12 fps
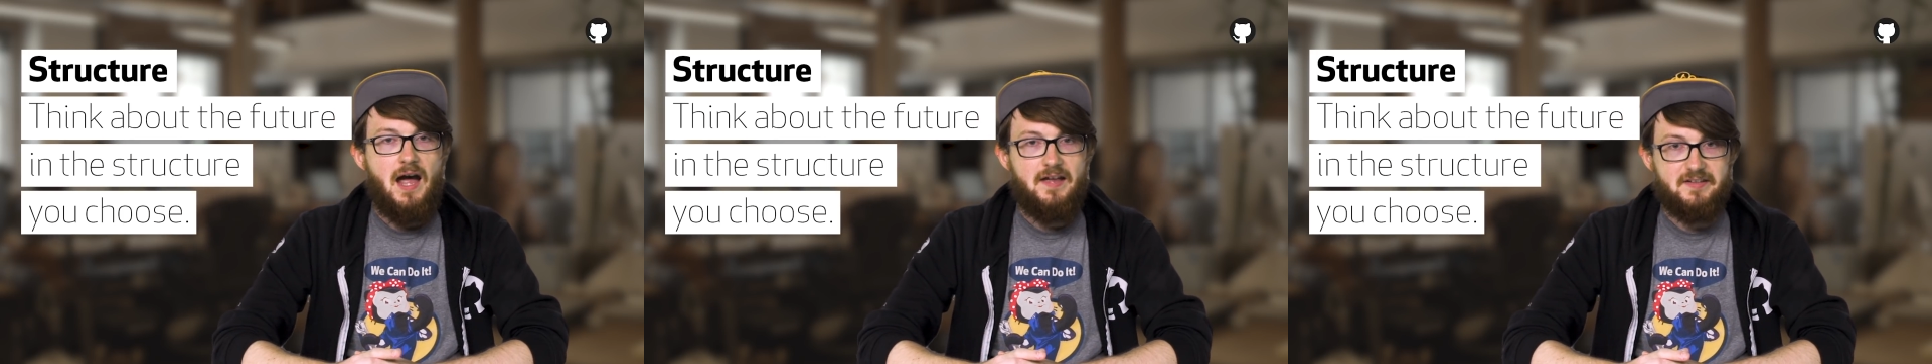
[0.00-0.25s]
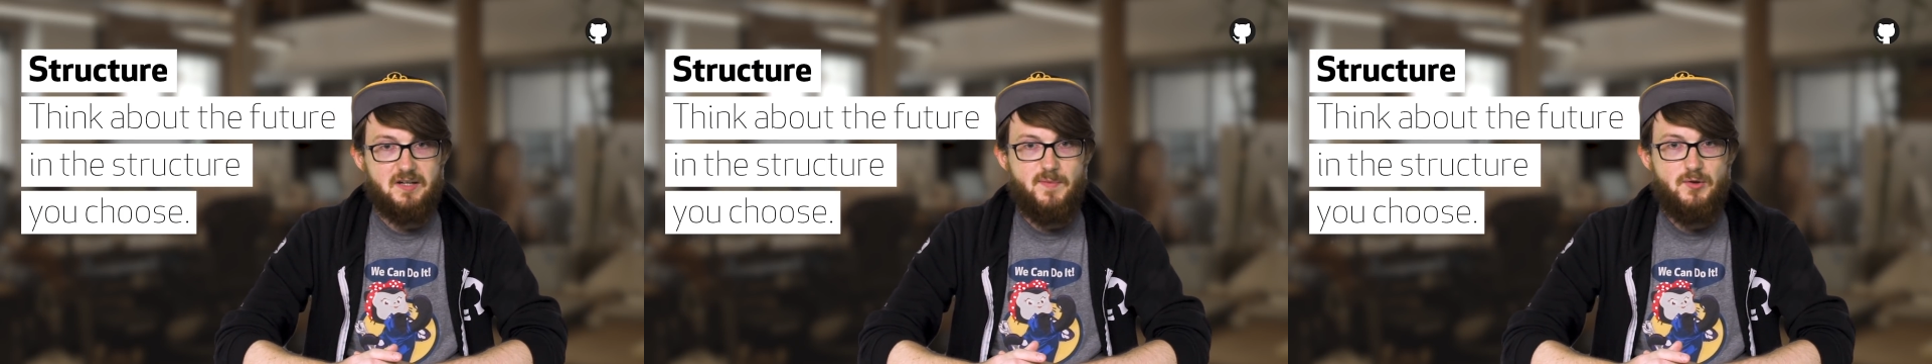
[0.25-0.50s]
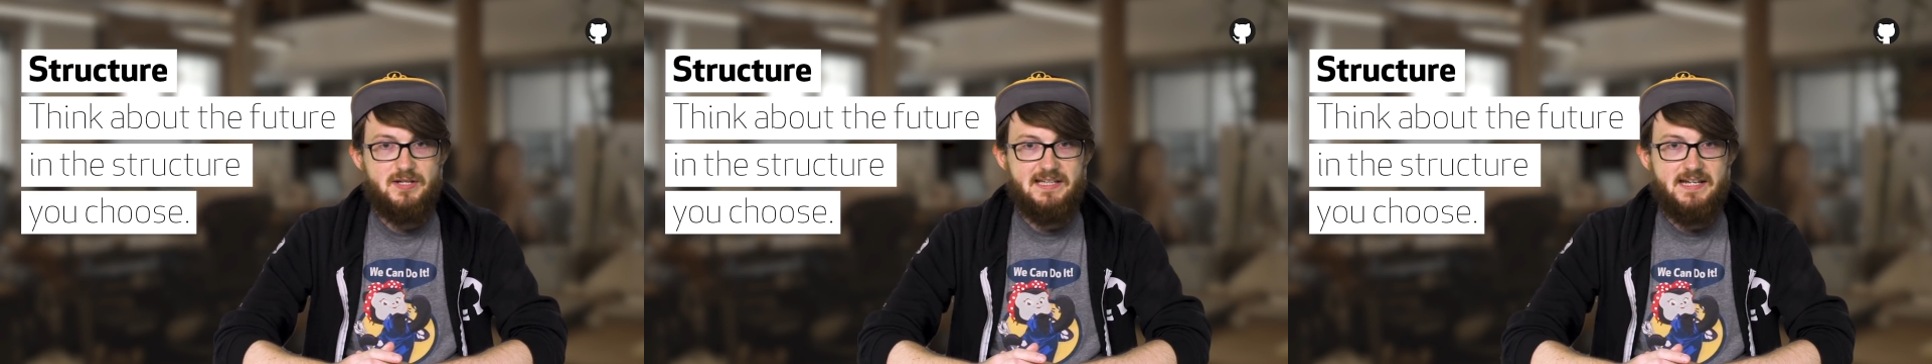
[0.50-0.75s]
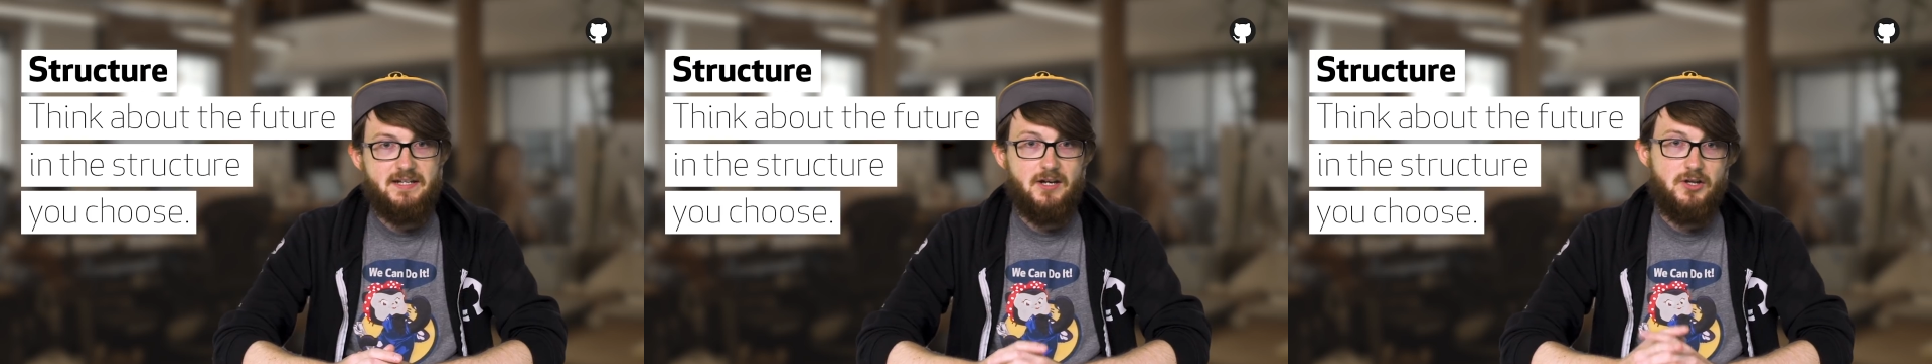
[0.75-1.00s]
As a community
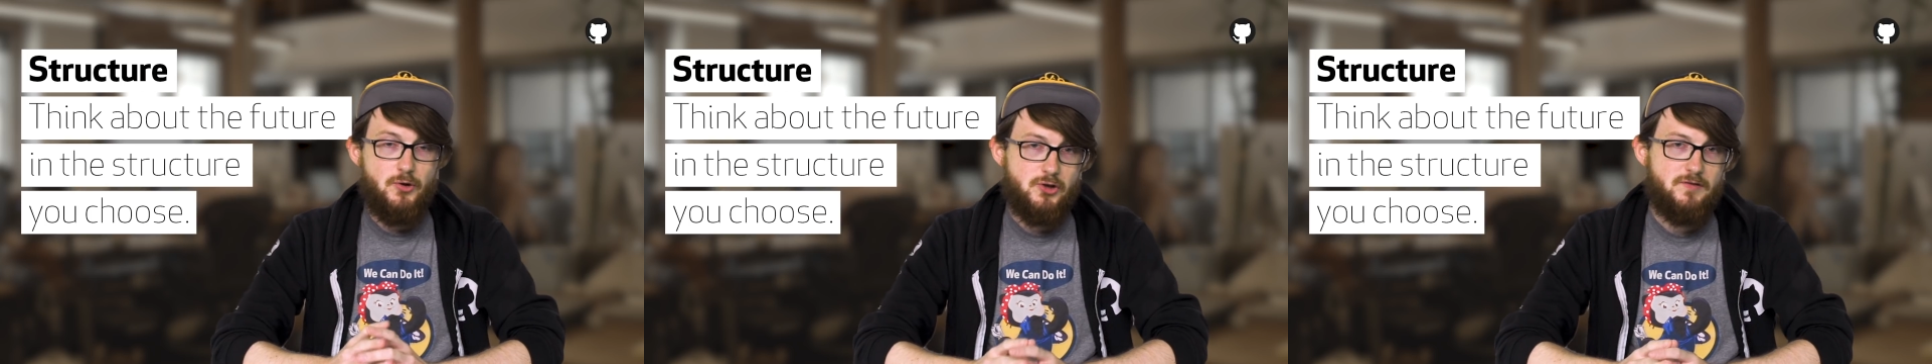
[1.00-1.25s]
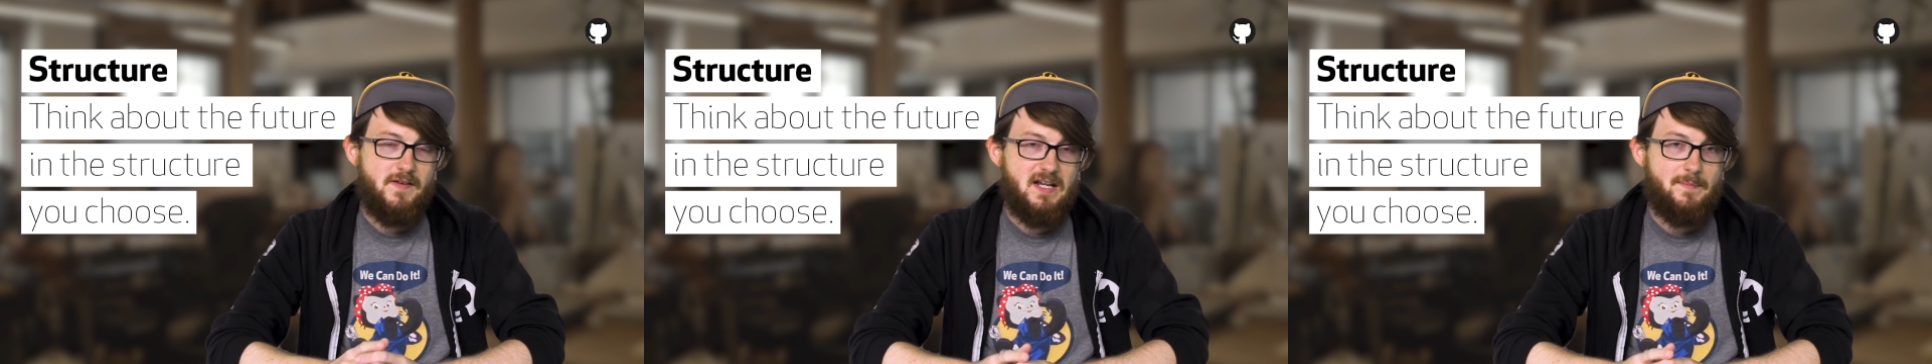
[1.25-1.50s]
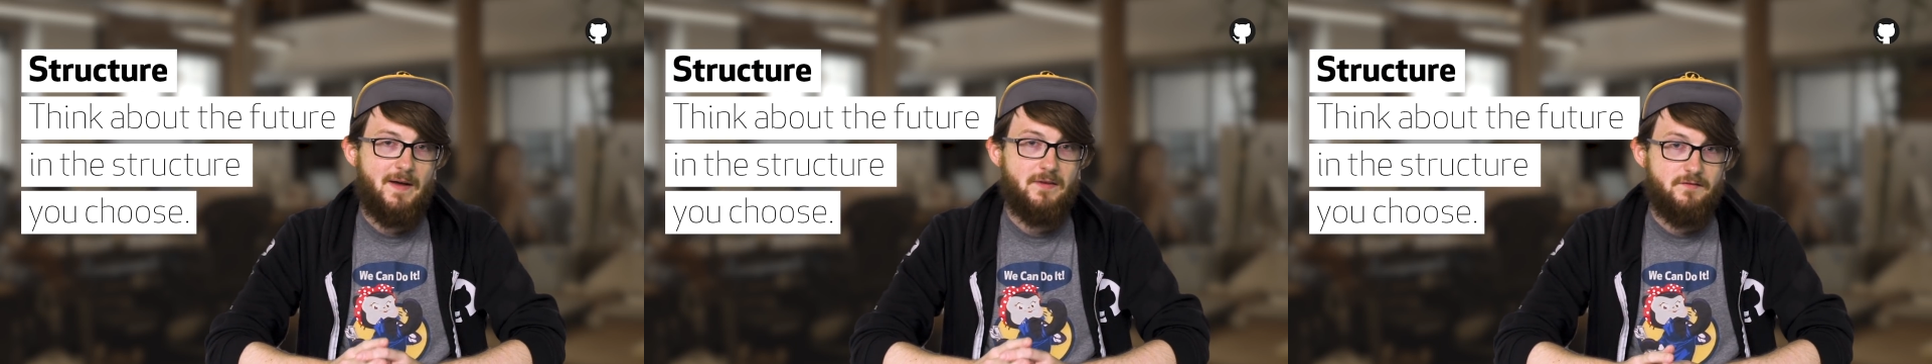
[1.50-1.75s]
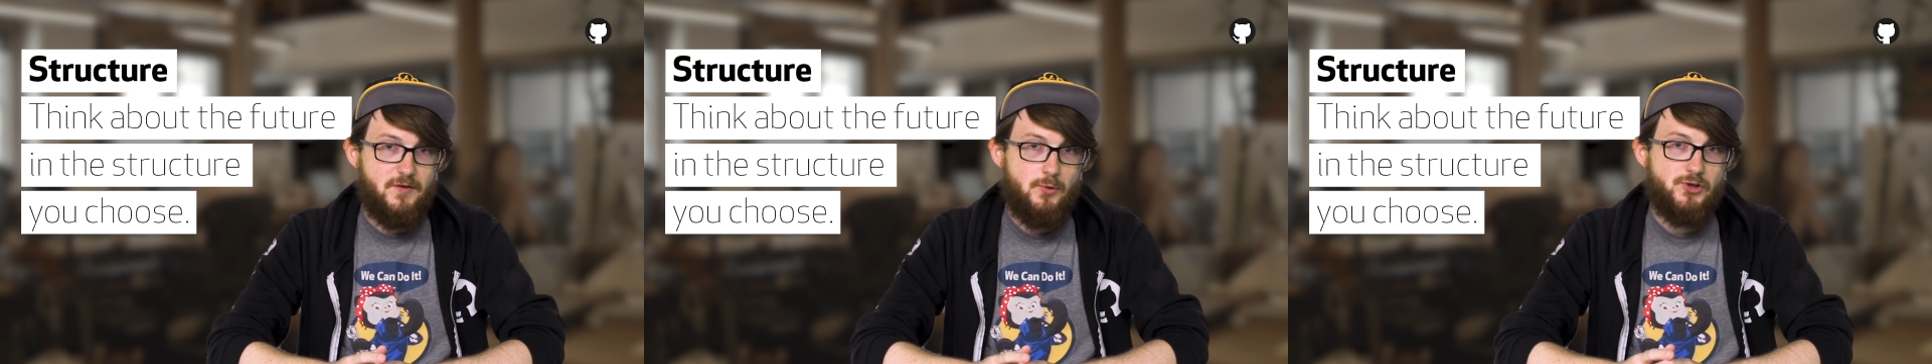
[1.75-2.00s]
leader, you should think about
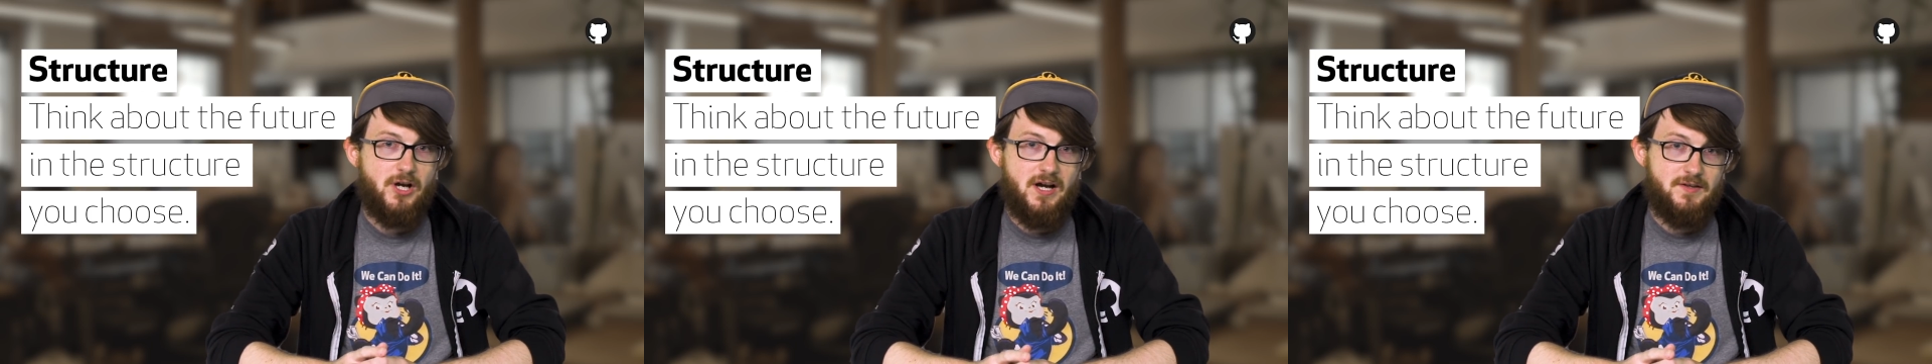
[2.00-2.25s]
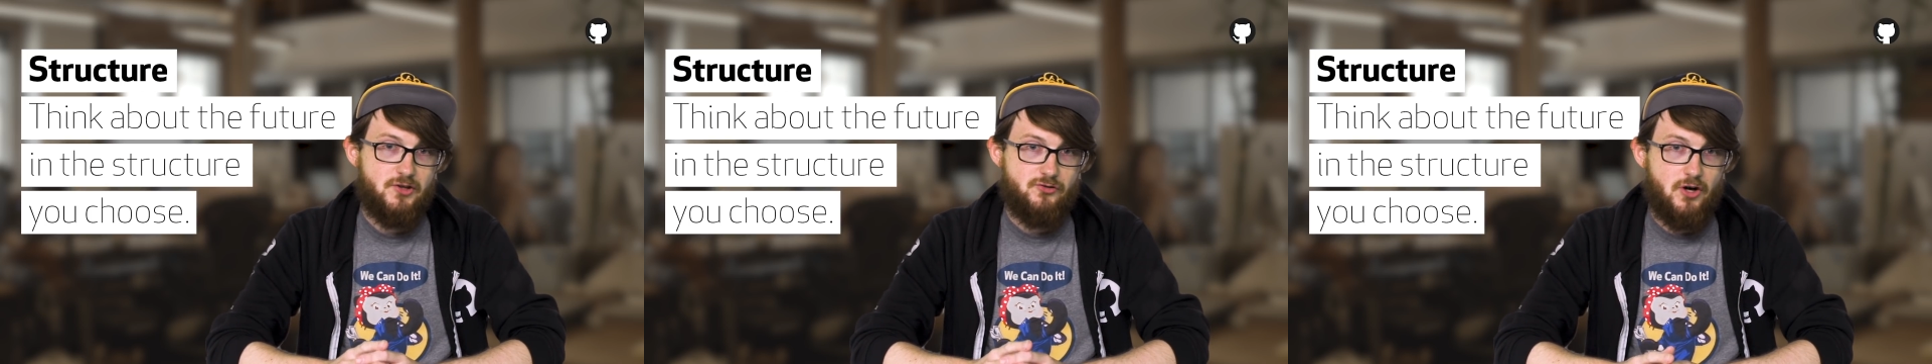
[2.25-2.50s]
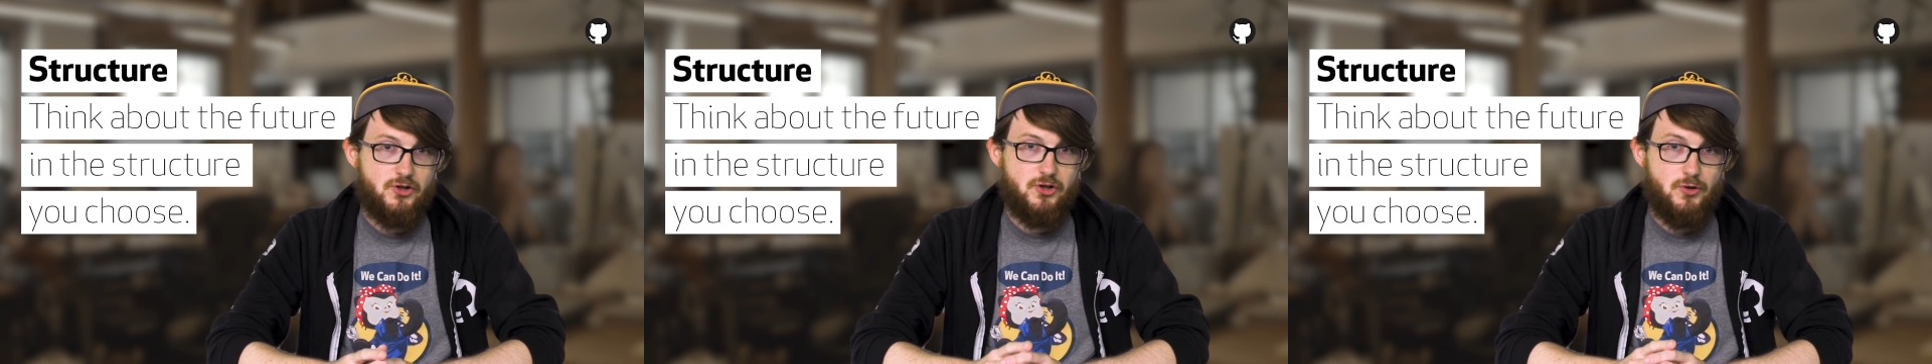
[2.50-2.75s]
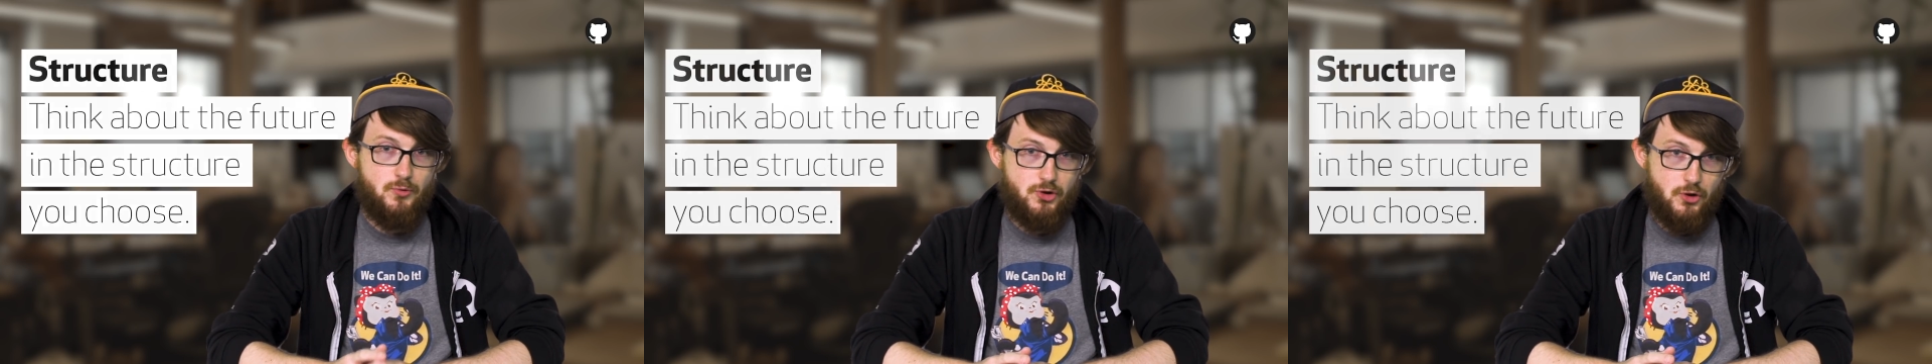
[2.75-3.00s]
the future in the structure
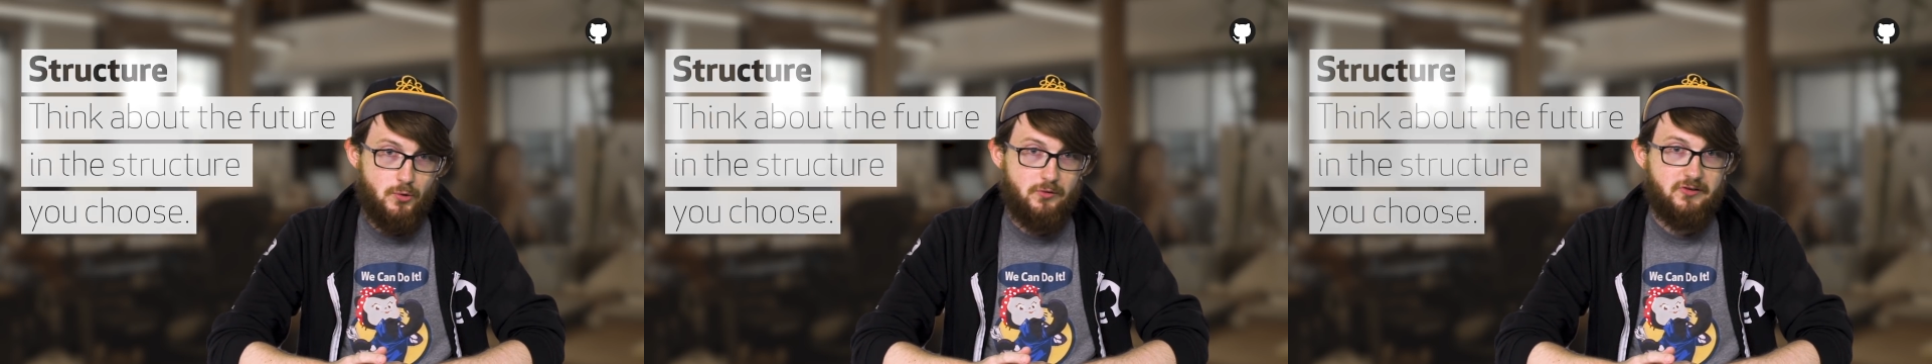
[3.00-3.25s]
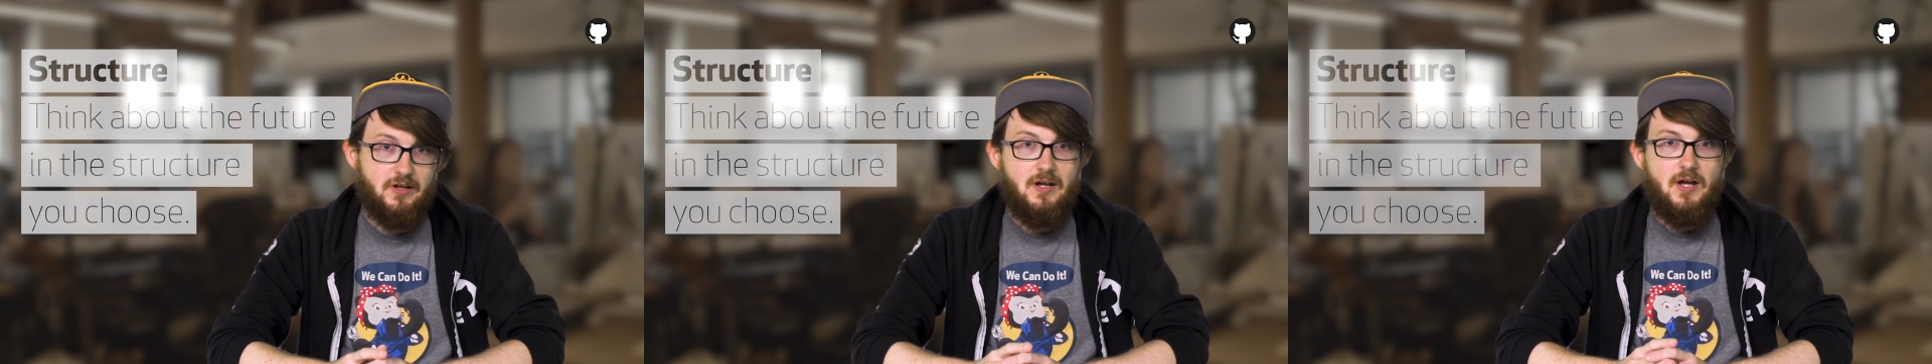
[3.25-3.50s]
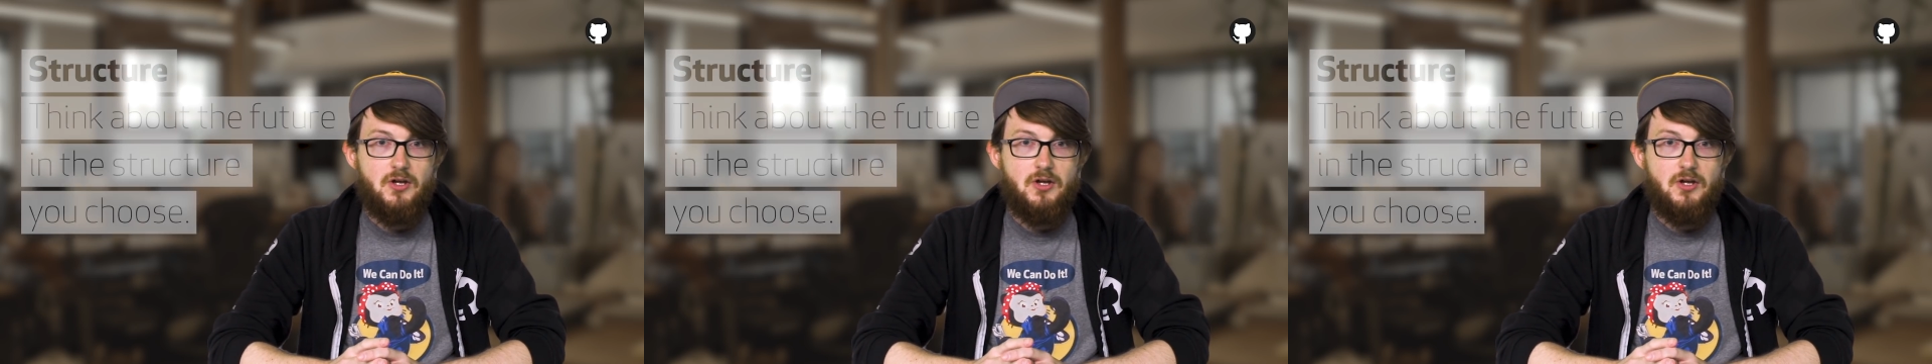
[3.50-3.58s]
you choose.